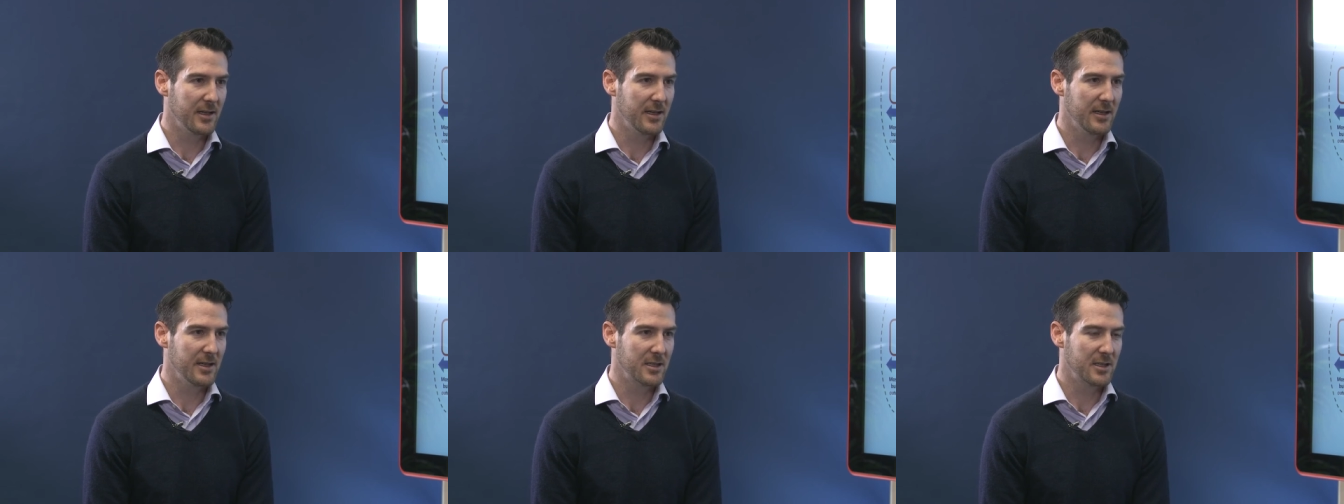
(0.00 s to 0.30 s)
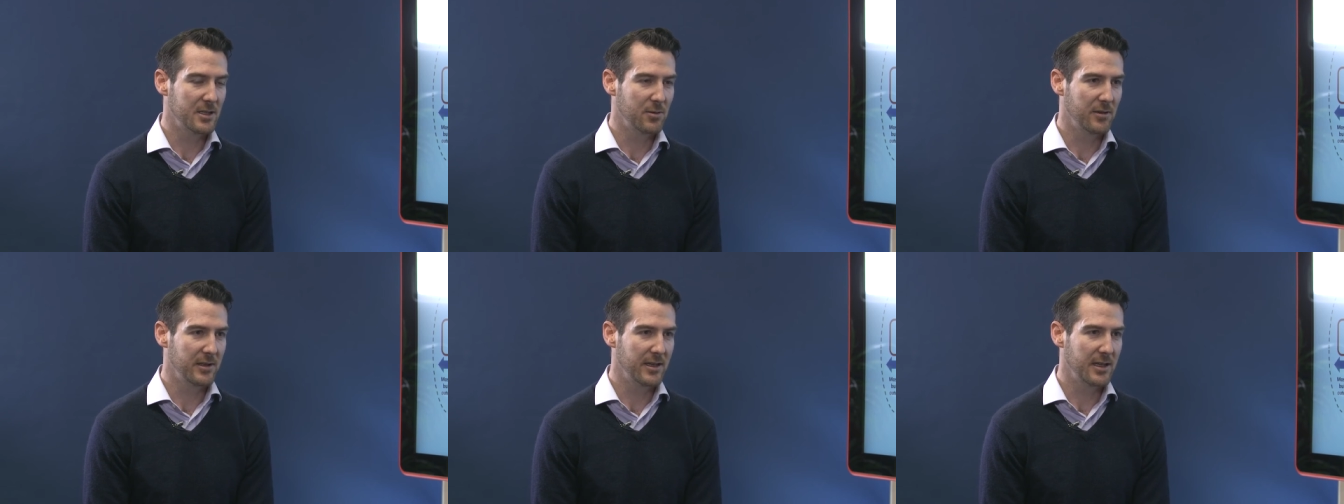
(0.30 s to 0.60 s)
is
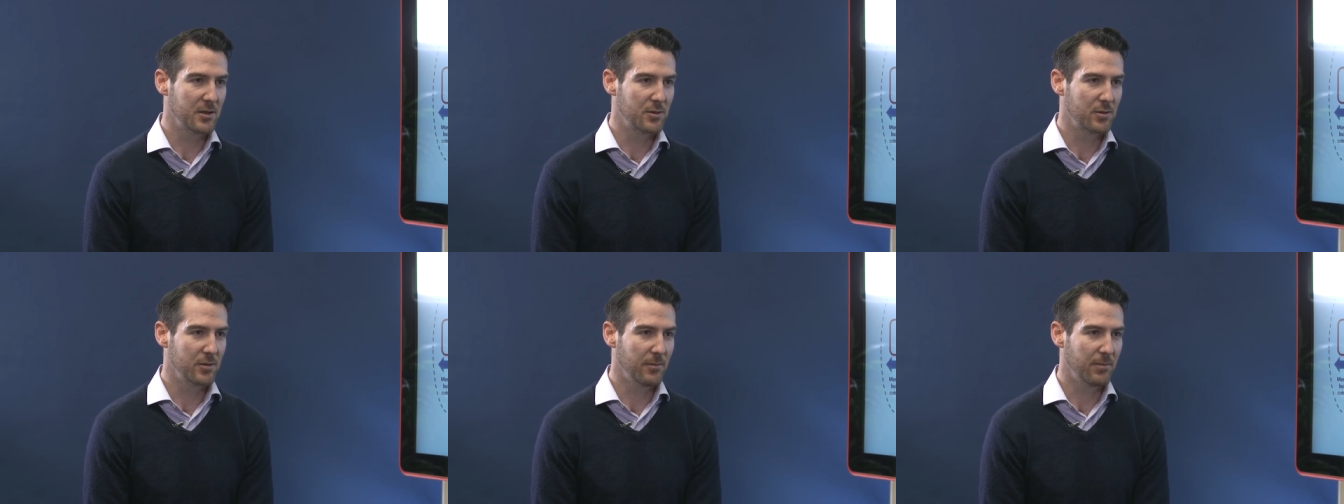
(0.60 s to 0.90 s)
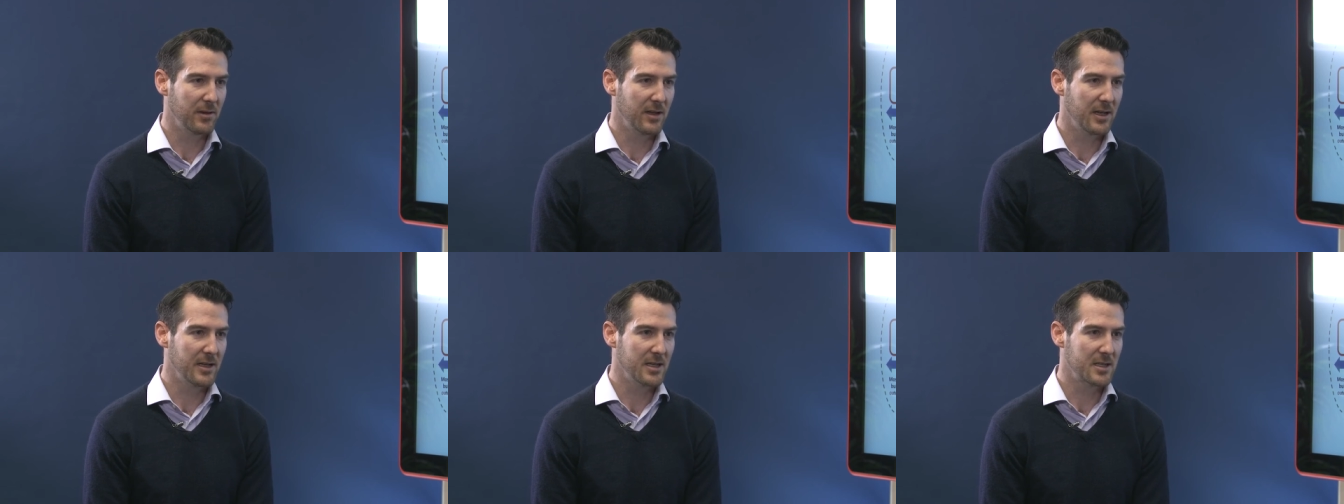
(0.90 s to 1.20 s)
to get to a
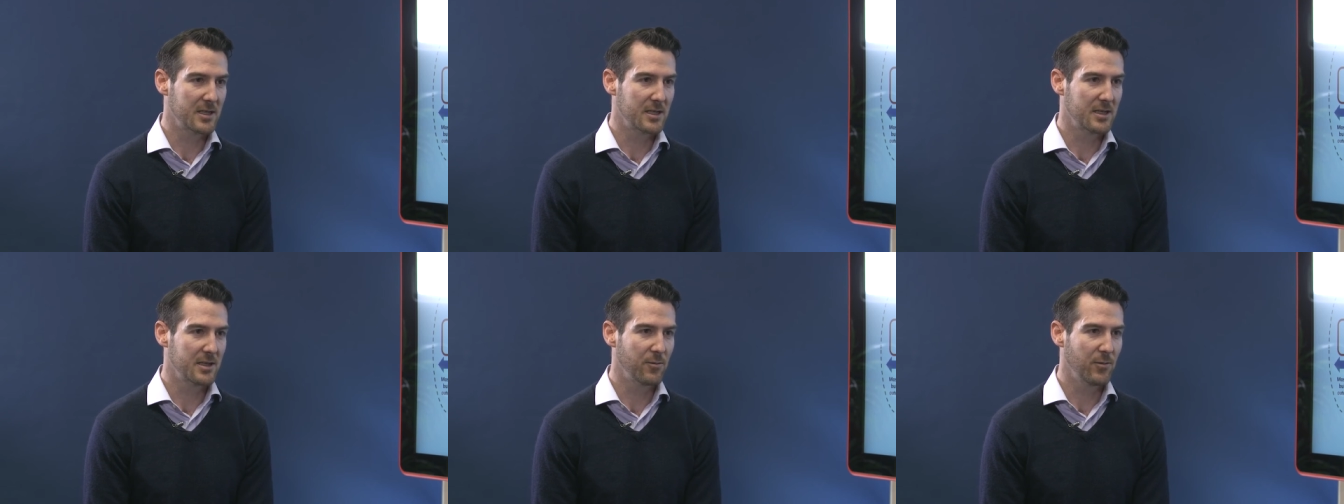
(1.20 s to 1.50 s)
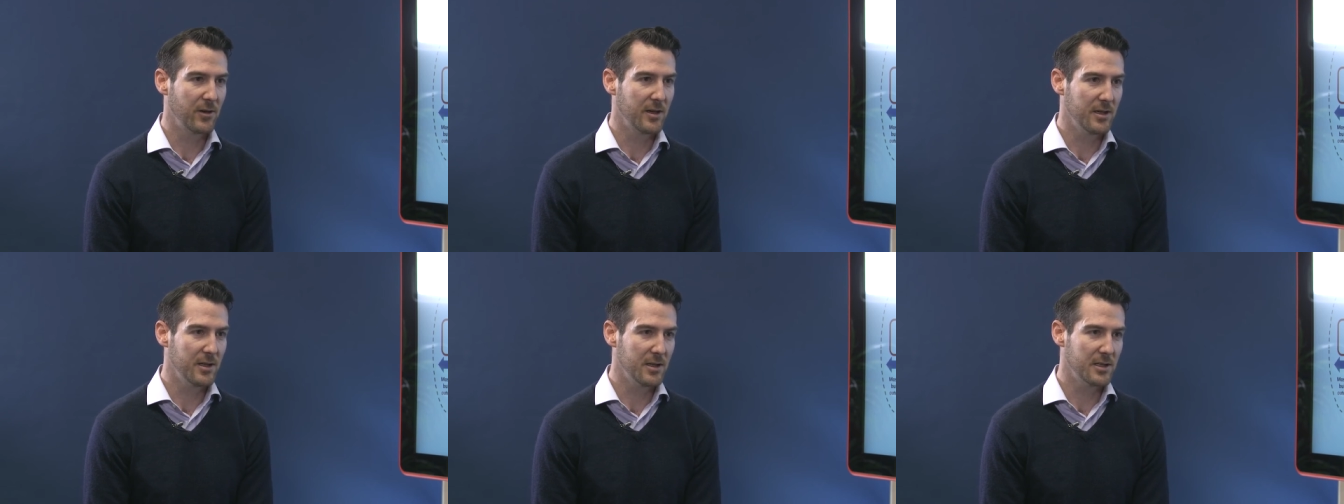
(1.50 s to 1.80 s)
place
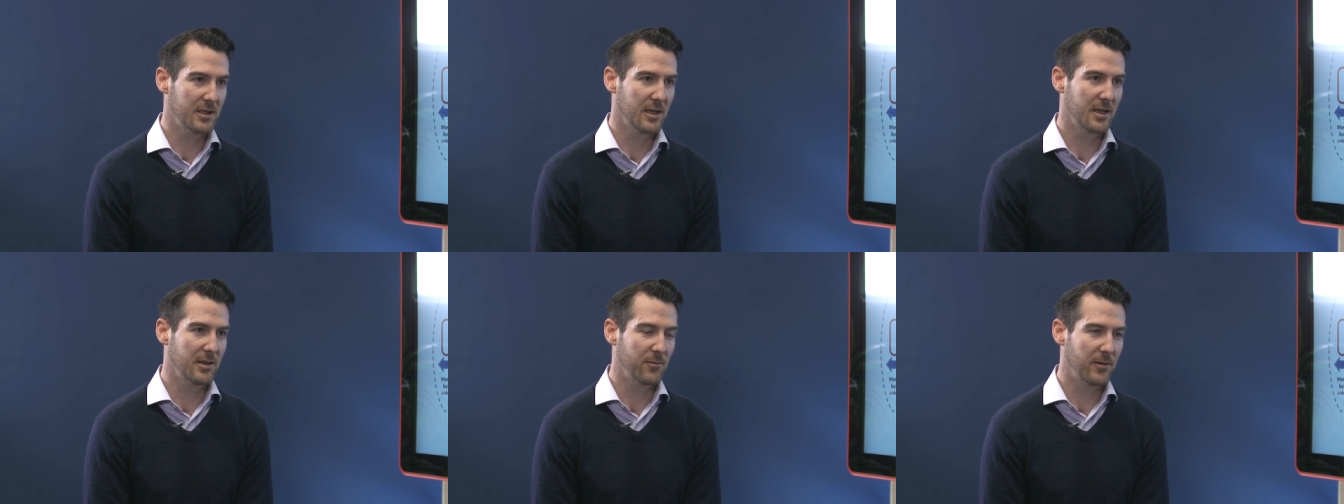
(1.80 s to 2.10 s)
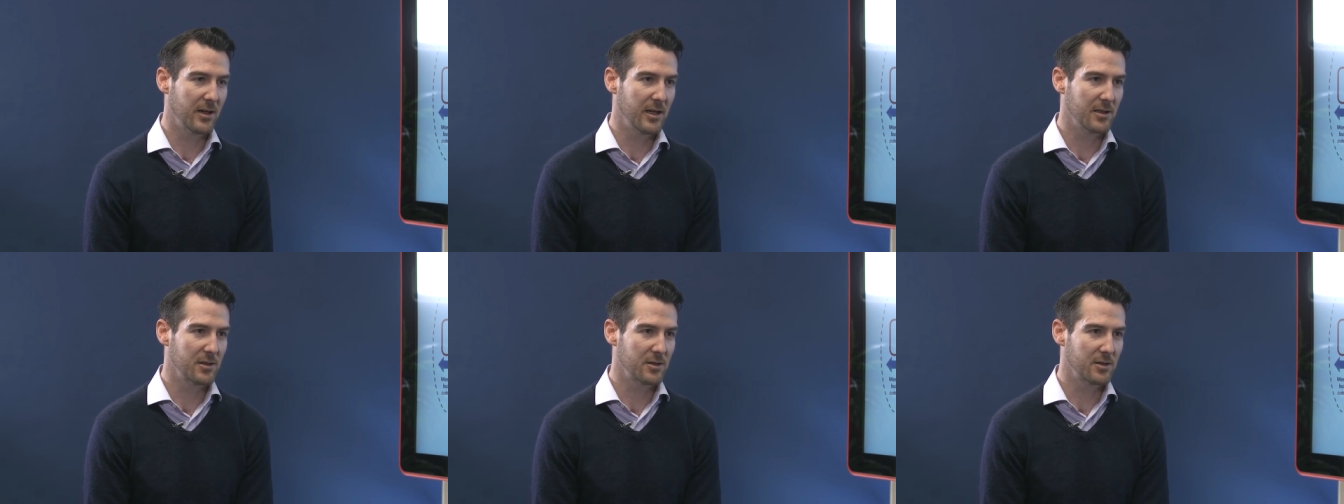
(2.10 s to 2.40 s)
where New South
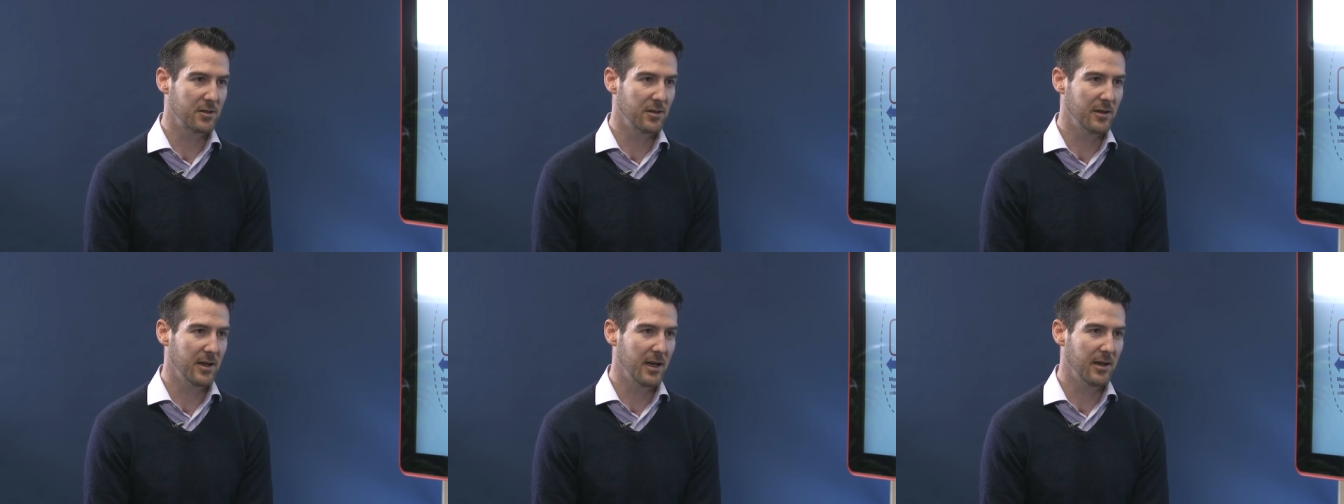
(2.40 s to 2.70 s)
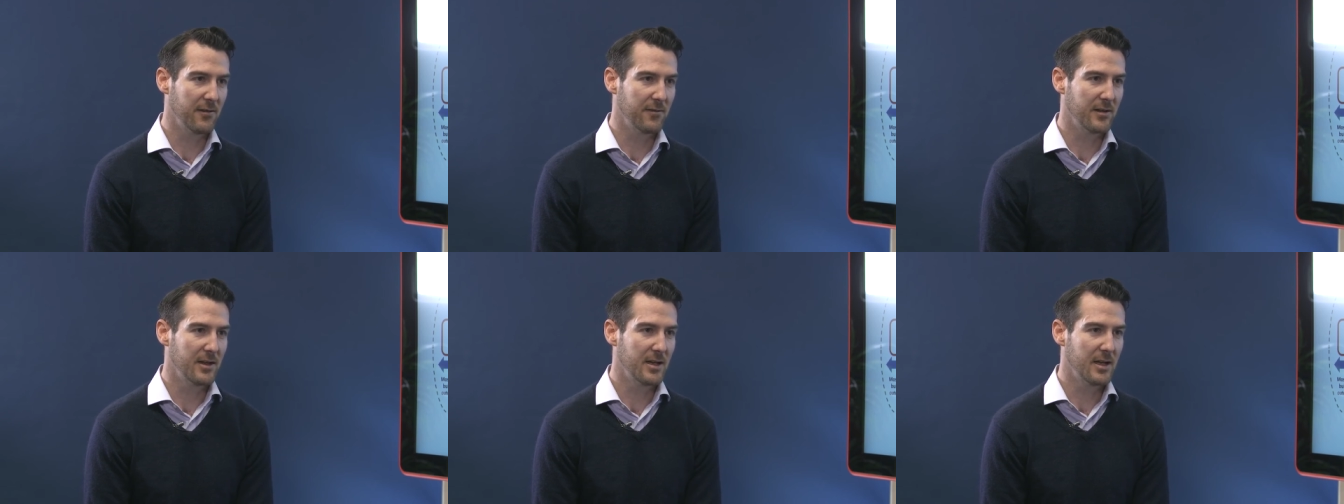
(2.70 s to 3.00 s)
Wales could
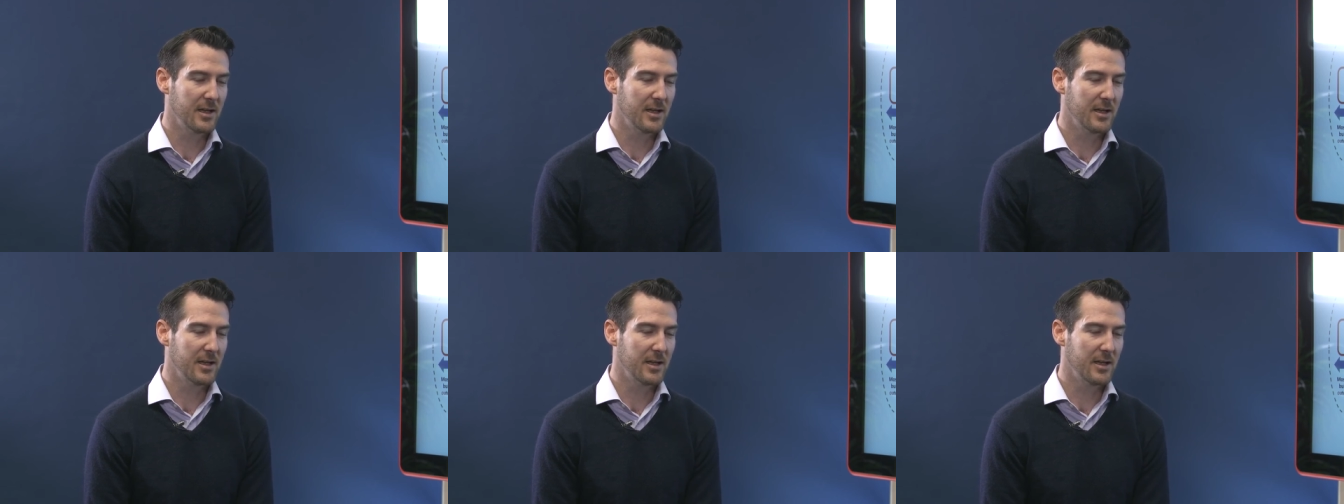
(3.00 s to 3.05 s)
have